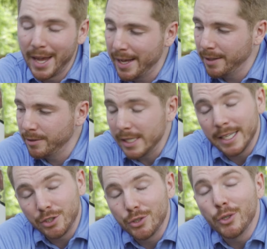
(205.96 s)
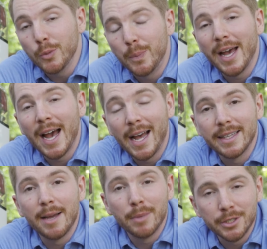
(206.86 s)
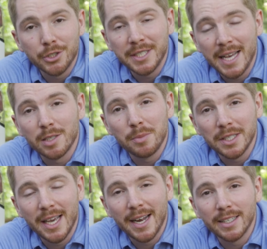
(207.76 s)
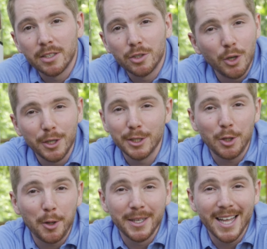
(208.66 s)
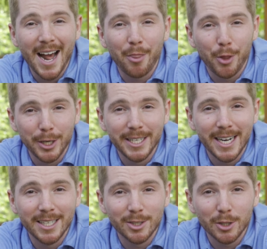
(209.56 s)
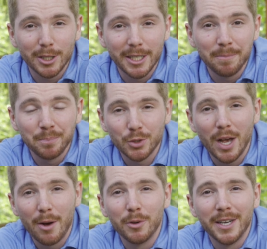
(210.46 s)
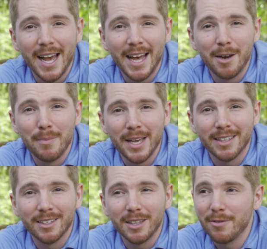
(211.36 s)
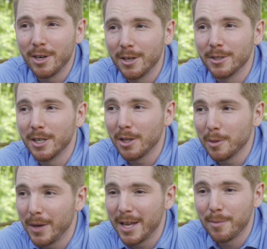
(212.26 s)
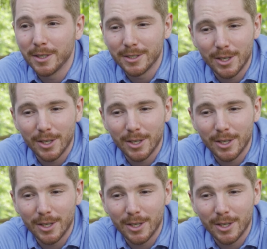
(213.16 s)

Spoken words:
And it's too bad that Mr. Tesla mechanic couldn't have told me that 30 days earlier, so I wouldn't have had to make an $1,100 payment